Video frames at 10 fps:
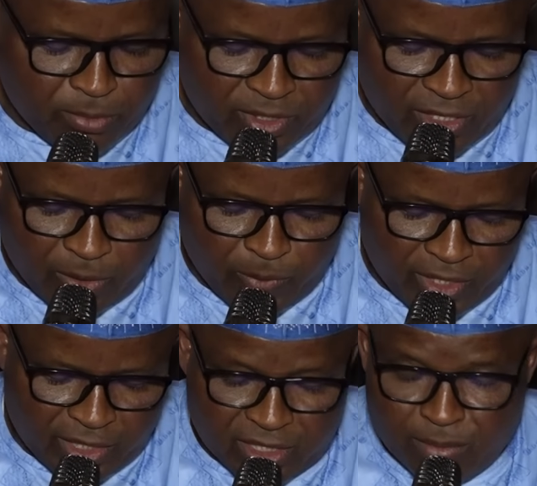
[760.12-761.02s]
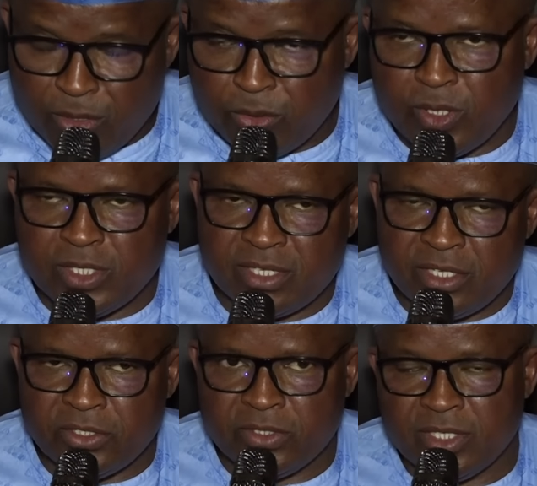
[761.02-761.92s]
political awareness among
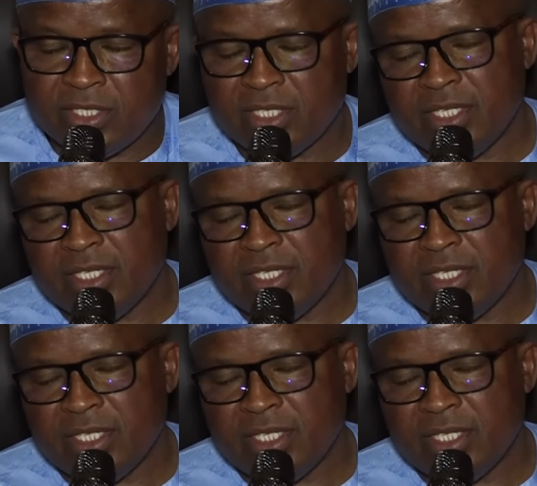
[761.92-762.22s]
Nigerians.